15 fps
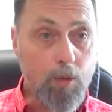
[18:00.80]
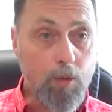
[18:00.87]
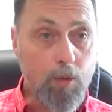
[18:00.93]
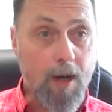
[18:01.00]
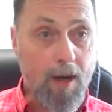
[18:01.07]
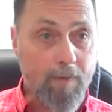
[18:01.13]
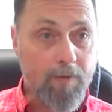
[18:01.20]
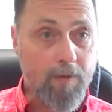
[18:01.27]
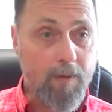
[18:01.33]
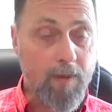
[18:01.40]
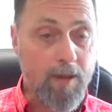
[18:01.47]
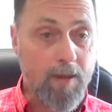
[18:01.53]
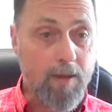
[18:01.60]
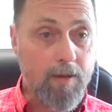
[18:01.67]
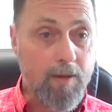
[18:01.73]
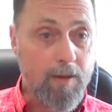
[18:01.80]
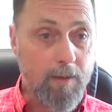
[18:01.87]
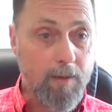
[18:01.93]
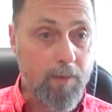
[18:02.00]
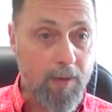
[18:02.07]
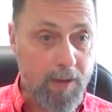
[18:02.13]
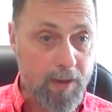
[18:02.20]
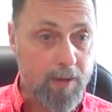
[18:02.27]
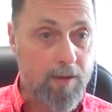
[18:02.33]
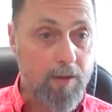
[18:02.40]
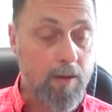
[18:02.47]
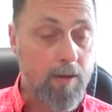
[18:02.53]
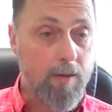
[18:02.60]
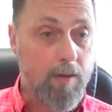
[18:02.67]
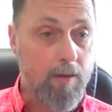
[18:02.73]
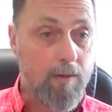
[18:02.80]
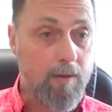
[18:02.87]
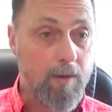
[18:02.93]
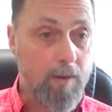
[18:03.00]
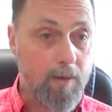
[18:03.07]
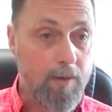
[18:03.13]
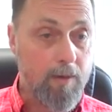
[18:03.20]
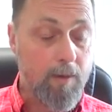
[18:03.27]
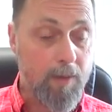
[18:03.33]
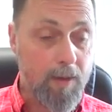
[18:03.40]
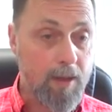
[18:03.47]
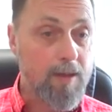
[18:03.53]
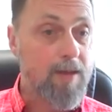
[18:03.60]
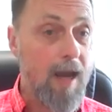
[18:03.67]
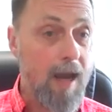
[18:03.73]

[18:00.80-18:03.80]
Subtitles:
have to be the biggest